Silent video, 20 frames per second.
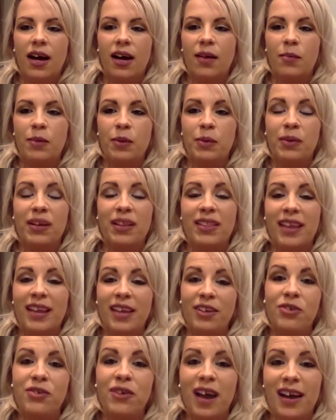we want to thank
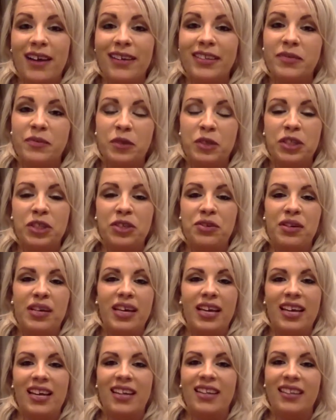you guys for tuning
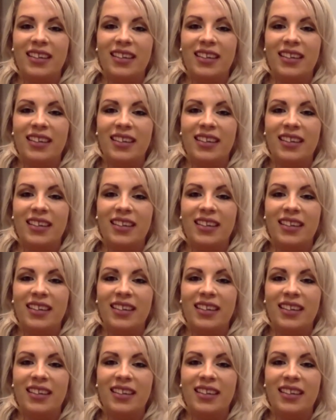in.